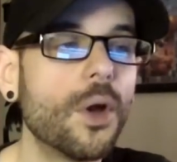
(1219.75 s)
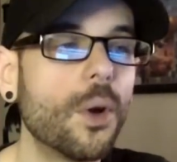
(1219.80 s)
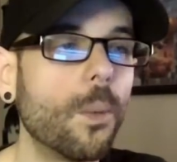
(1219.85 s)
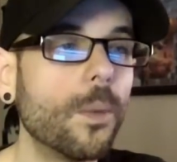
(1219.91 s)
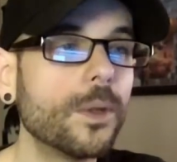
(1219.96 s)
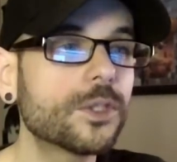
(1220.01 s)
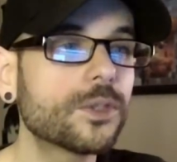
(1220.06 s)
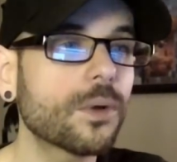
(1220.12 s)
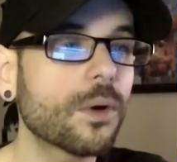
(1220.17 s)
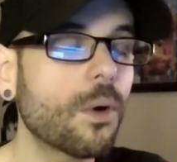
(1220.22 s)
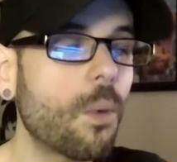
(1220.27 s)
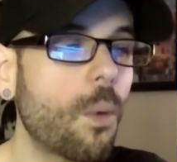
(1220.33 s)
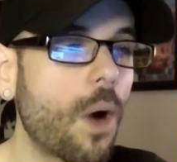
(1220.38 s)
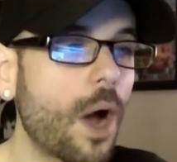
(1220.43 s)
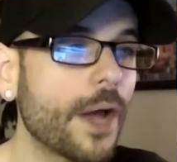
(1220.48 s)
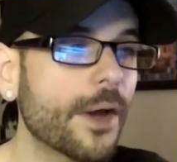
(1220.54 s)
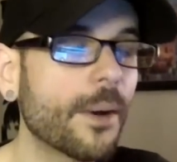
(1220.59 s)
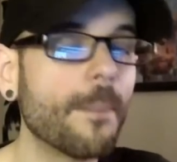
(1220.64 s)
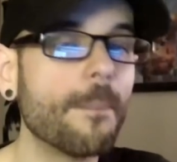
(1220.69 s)
which
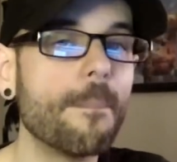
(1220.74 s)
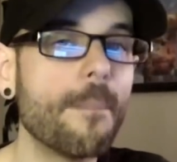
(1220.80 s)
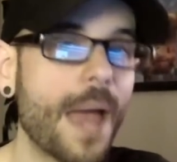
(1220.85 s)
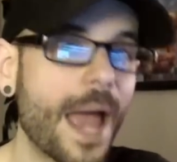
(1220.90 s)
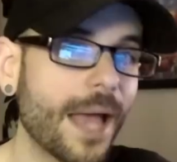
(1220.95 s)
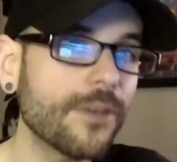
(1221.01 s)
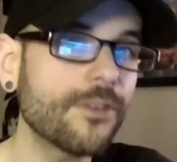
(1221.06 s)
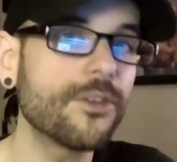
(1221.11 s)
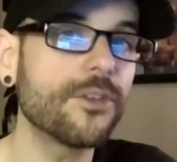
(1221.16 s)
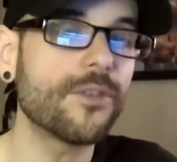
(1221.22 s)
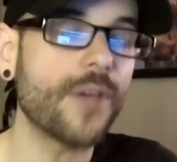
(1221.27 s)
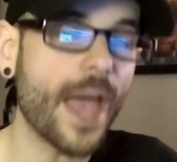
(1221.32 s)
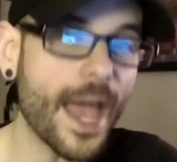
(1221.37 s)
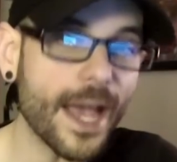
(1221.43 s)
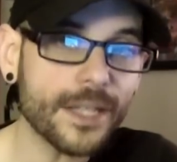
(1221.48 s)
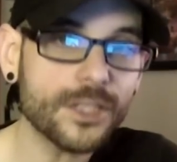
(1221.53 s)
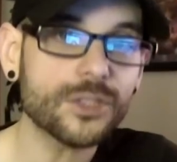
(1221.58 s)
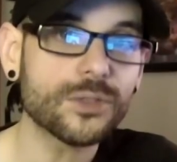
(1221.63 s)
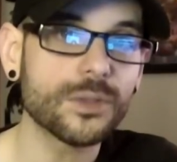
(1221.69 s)
require massive
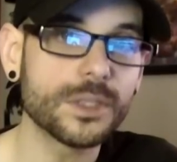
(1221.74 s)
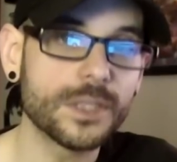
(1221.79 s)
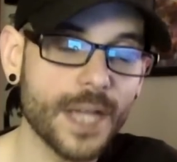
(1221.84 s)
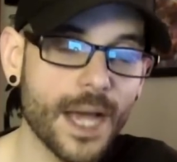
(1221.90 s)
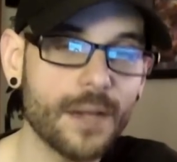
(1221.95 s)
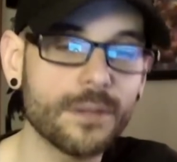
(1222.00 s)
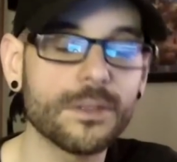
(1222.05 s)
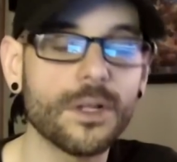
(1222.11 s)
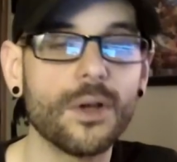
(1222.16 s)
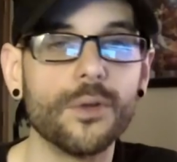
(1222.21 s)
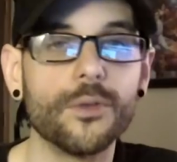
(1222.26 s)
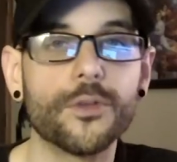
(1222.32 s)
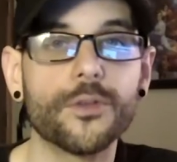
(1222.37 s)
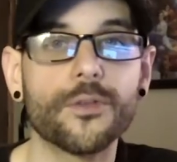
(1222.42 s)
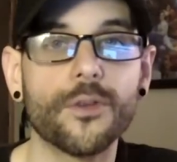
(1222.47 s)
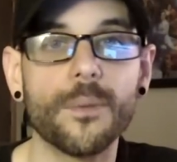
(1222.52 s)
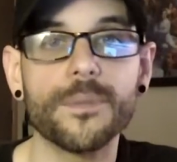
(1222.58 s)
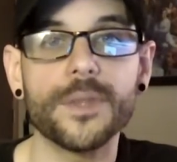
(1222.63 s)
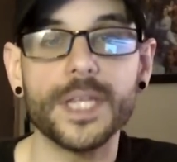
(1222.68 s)
extra downloads
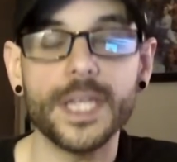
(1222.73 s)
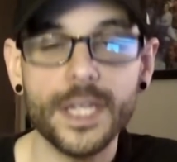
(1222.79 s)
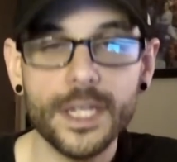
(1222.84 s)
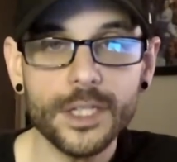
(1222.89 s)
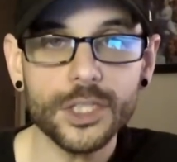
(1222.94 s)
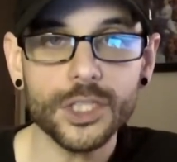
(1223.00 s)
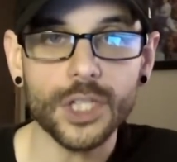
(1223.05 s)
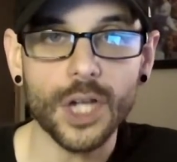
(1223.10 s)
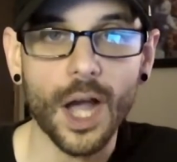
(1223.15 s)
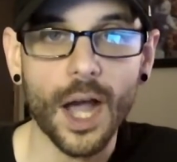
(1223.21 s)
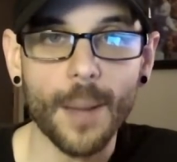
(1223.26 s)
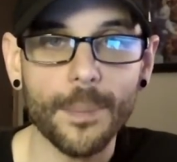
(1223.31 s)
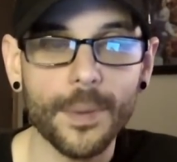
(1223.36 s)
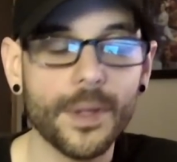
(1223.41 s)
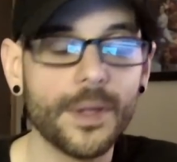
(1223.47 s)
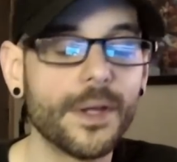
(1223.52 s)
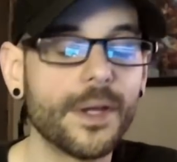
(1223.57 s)
from the eShop